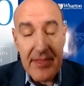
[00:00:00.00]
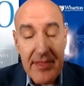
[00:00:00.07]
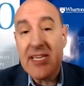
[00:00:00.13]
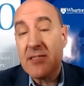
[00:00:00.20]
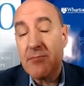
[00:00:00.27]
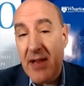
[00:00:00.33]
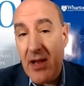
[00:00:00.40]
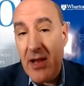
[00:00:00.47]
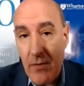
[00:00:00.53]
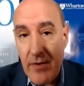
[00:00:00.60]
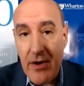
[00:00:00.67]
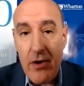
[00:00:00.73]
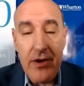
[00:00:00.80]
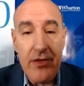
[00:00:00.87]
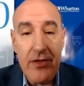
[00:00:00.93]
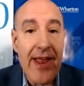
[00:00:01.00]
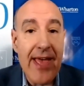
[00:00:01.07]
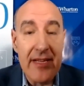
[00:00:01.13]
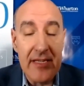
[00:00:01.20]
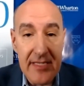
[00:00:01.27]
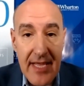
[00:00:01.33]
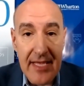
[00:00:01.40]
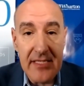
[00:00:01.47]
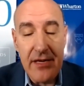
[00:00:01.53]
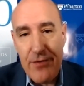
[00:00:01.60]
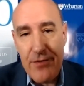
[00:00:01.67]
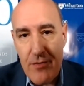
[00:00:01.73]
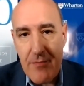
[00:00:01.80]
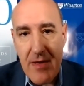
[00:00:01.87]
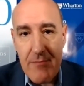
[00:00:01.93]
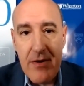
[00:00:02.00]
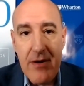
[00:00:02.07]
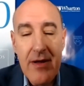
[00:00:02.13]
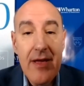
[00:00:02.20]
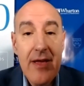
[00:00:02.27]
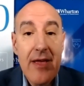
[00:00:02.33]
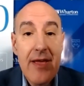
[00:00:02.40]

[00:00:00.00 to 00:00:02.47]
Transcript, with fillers: And this has been going on in the United States, if you remember,